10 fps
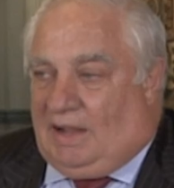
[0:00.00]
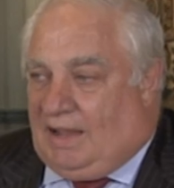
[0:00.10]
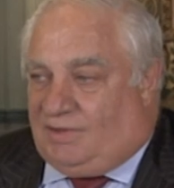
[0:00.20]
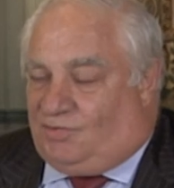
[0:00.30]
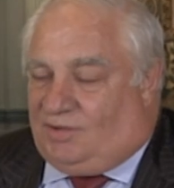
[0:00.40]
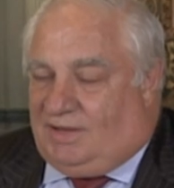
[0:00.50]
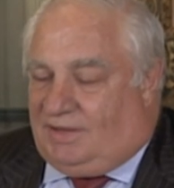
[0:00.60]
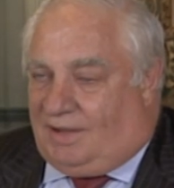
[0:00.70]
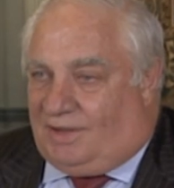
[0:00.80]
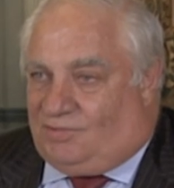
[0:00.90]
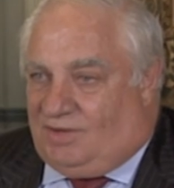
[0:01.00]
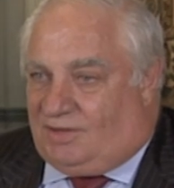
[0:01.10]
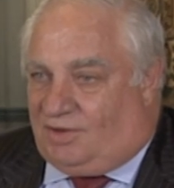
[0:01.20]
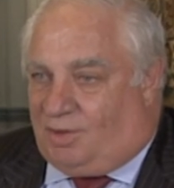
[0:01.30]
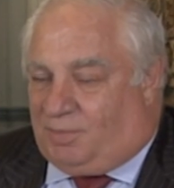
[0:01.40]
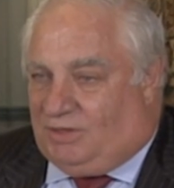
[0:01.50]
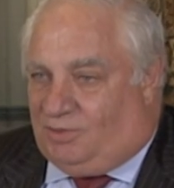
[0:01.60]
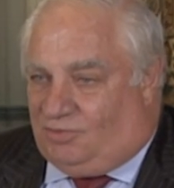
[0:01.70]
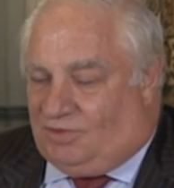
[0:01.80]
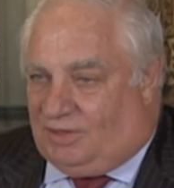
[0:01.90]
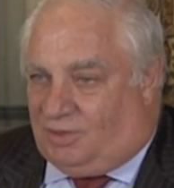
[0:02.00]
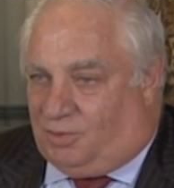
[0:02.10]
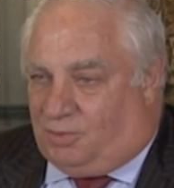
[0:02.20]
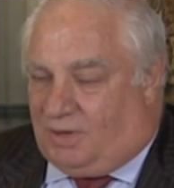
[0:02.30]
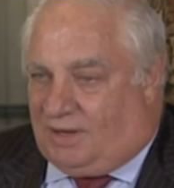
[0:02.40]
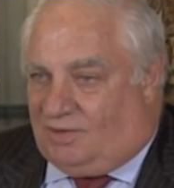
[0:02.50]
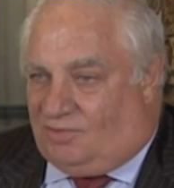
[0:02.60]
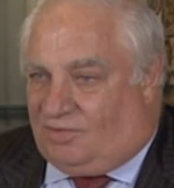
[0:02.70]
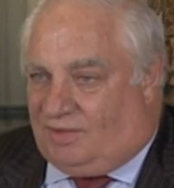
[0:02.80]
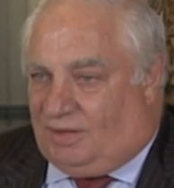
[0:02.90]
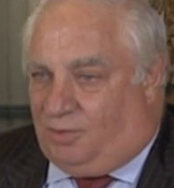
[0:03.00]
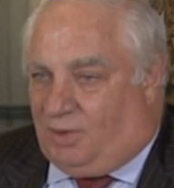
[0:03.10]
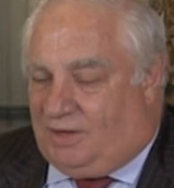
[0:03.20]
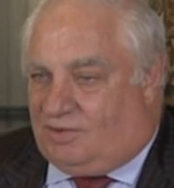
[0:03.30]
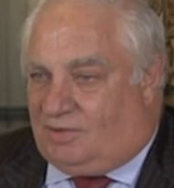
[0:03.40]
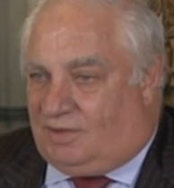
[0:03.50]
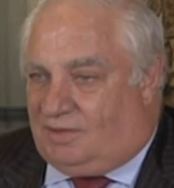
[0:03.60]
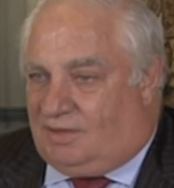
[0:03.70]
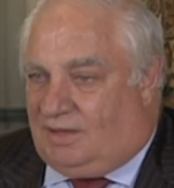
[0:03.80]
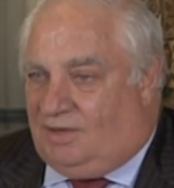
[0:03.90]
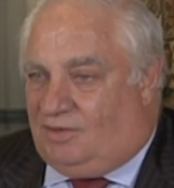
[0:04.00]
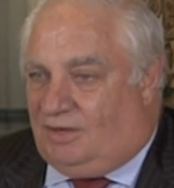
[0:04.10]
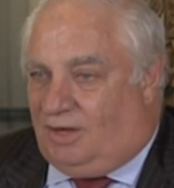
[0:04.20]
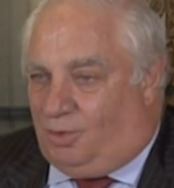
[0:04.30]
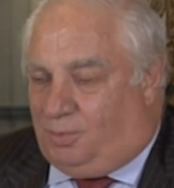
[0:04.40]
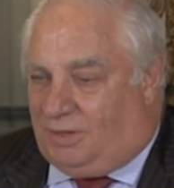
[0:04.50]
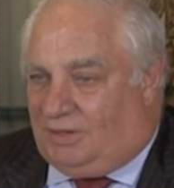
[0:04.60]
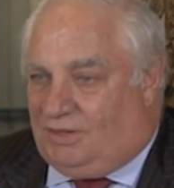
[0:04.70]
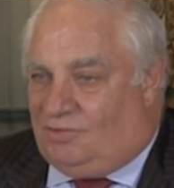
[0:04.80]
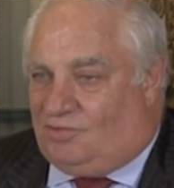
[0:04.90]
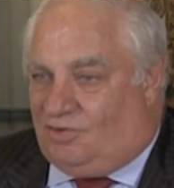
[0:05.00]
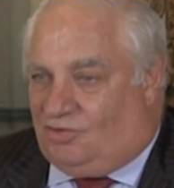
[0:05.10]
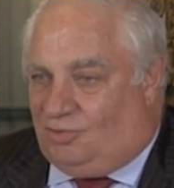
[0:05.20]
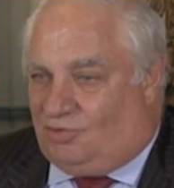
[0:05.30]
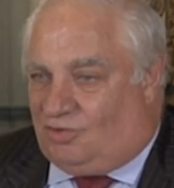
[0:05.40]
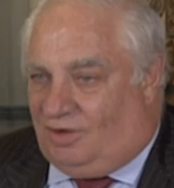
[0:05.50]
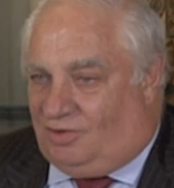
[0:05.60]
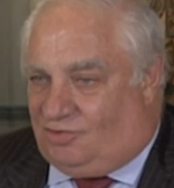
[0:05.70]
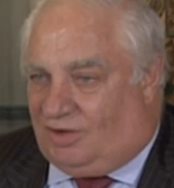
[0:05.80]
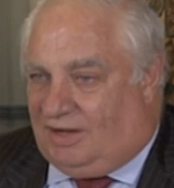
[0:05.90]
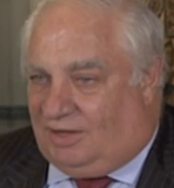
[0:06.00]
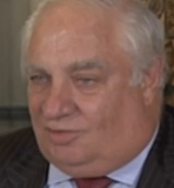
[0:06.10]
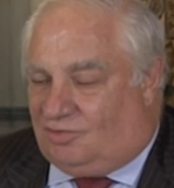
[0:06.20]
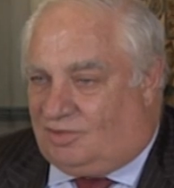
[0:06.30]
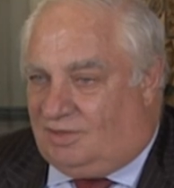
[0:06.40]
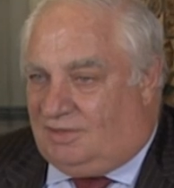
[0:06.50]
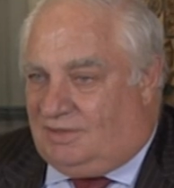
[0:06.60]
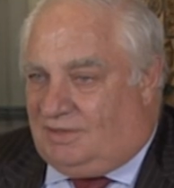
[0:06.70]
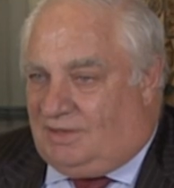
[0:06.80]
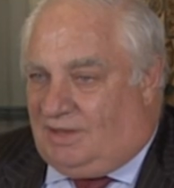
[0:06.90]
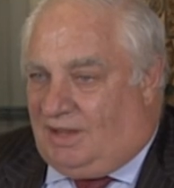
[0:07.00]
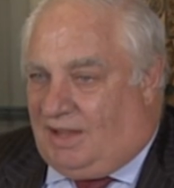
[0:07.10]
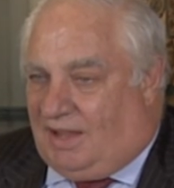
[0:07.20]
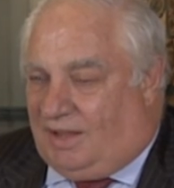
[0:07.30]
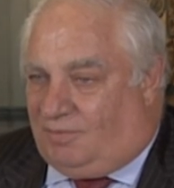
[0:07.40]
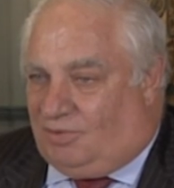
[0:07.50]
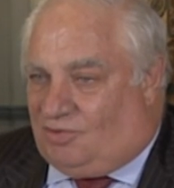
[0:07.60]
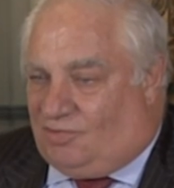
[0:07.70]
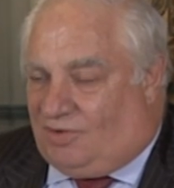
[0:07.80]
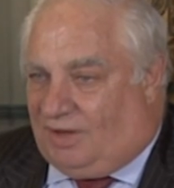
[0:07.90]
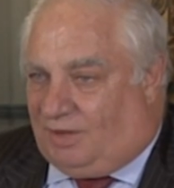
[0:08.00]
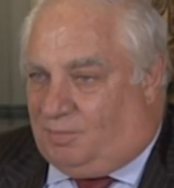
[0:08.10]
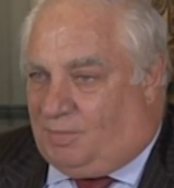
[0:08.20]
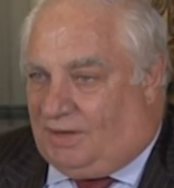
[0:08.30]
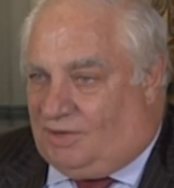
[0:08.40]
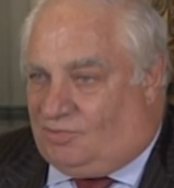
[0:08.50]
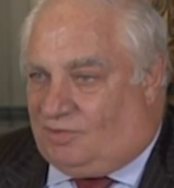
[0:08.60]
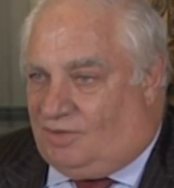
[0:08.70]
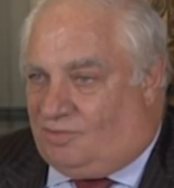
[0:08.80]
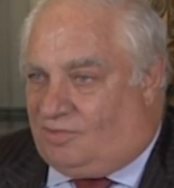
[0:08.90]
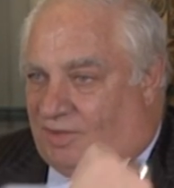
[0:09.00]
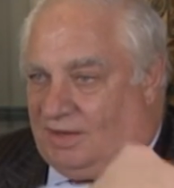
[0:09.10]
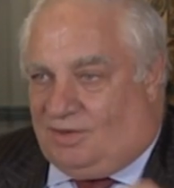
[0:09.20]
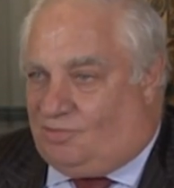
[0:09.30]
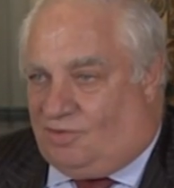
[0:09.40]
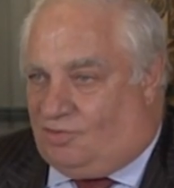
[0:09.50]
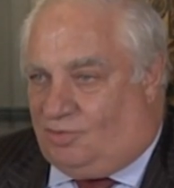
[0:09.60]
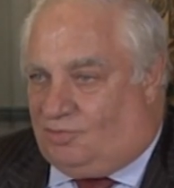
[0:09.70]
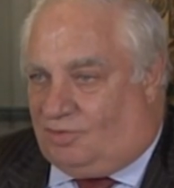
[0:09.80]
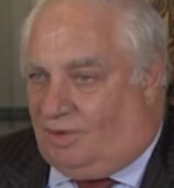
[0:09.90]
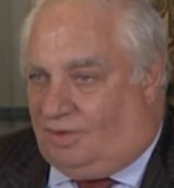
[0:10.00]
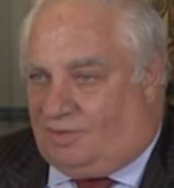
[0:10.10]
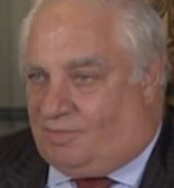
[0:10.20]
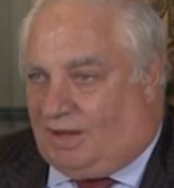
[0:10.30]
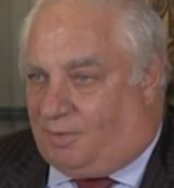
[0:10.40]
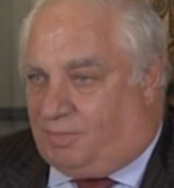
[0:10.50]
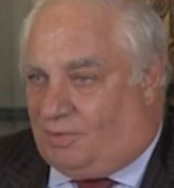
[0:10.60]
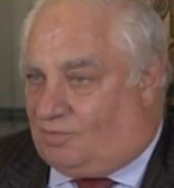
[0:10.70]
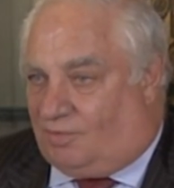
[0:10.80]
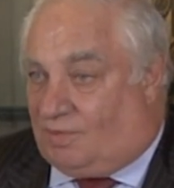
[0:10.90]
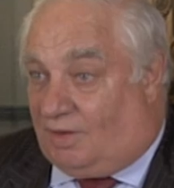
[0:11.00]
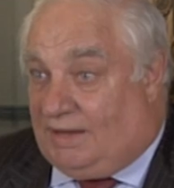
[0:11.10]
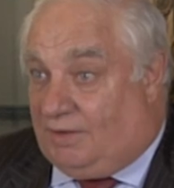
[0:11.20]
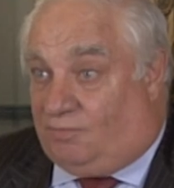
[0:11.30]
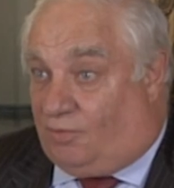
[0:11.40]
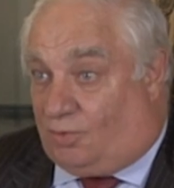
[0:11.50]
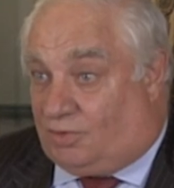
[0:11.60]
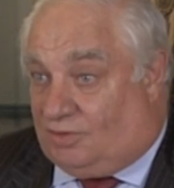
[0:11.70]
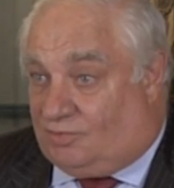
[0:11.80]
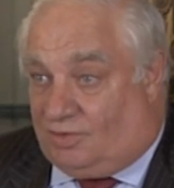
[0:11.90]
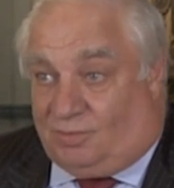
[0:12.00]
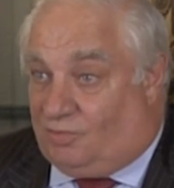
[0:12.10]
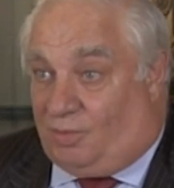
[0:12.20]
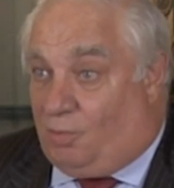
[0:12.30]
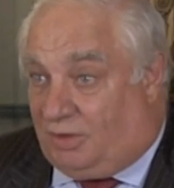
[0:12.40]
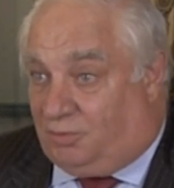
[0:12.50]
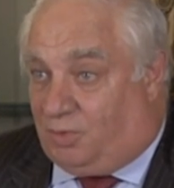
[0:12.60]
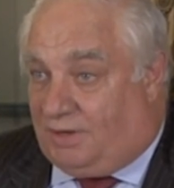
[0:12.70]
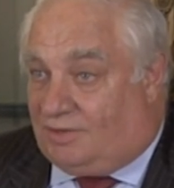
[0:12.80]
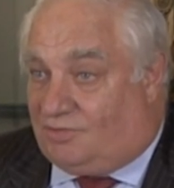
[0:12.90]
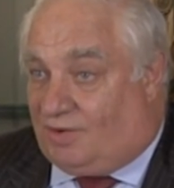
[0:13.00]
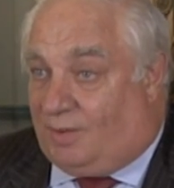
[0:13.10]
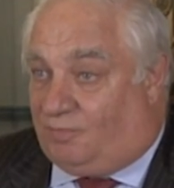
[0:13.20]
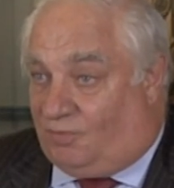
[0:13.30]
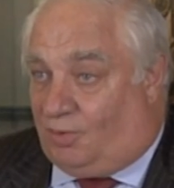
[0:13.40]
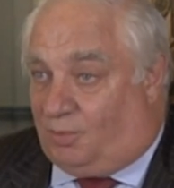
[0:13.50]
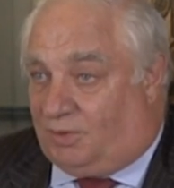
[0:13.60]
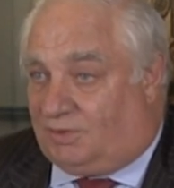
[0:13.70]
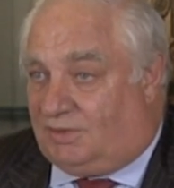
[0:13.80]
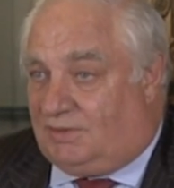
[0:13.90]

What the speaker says: I see the WTO as the great in global institutional change, which has taken place since the institutional developments of the late 40s. It was the one great step forward.